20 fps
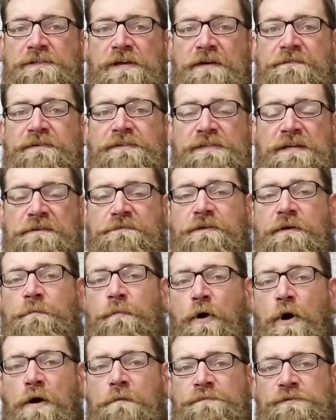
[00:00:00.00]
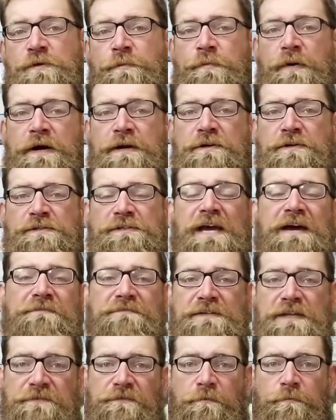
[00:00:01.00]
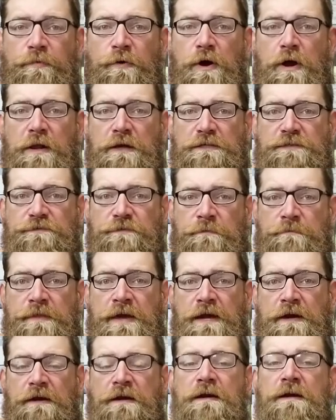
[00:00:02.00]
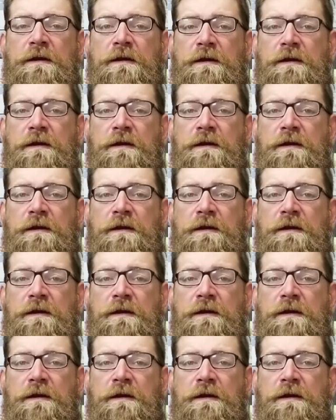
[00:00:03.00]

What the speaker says: obviously, if they're balms or butters, have different products from there.